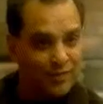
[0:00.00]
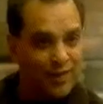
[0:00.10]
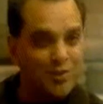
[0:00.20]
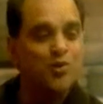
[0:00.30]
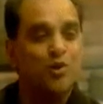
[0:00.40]

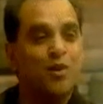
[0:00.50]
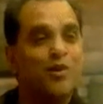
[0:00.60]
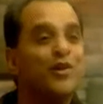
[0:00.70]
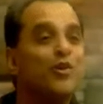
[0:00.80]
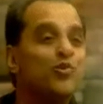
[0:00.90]
Let's talk about
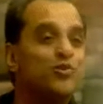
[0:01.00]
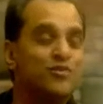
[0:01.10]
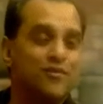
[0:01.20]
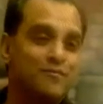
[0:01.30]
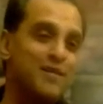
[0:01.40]
notions
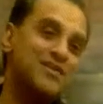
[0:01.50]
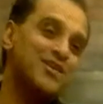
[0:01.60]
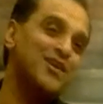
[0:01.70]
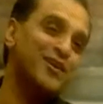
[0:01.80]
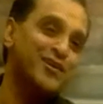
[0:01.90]
of
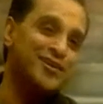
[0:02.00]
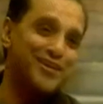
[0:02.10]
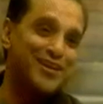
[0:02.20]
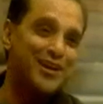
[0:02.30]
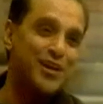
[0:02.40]
masculinity
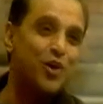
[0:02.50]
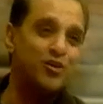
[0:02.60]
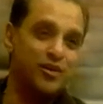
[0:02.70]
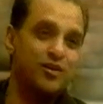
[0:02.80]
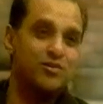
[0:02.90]
and how
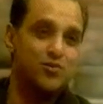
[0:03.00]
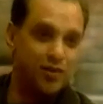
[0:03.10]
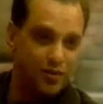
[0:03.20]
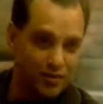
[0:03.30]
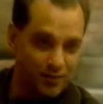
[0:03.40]
they're
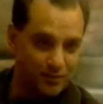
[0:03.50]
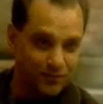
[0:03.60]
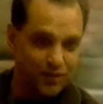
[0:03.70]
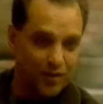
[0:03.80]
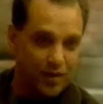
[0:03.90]
constructed.
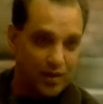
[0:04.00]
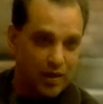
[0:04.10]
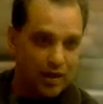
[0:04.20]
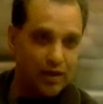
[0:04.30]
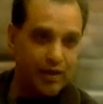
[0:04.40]

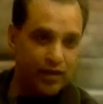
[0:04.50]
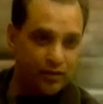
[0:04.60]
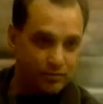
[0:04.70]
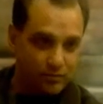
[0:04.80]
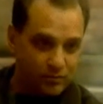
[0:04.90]
Cleaning,
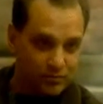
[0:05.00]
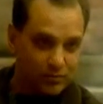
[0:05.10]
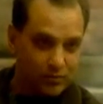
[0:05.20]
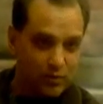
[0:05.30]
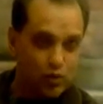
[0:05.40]

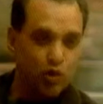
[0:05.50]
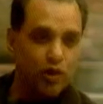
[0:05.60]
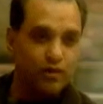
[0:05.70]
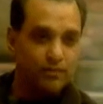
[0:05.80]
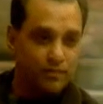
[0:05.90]
cooking,
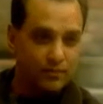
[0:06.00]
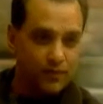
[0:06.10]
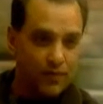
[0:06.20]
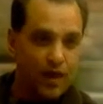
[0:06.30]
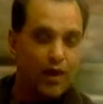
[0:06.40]

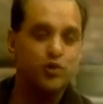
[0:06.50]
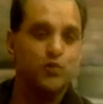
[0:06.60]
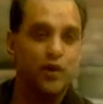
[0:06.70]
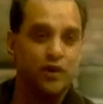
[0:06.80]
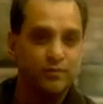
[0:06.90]

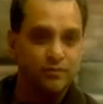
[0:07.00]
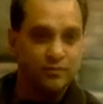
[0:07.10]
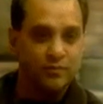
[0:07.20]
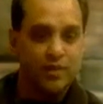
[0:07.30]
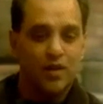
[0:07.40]
housework,
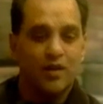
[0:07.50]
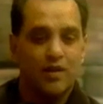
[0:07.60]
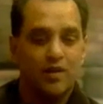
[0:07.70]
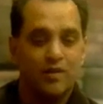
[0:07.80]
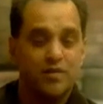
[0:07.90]

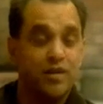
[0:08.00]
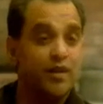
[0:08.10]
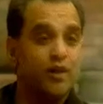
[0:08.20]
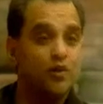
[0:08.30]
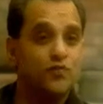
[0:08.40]
taking
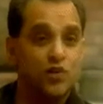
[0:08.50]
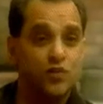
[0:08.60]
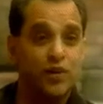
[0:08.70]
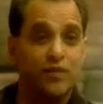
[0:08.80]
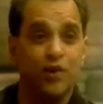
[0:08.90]
care of children,
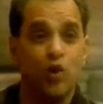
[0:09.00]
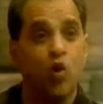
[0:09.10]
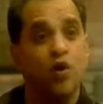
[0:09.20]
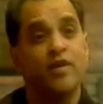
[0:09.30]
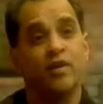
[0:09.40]
even
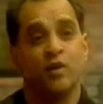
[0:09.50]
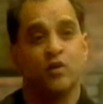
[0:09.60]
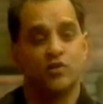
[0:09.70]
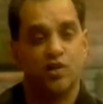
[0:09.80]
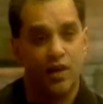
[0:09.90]
holding your
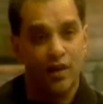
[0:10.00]
child.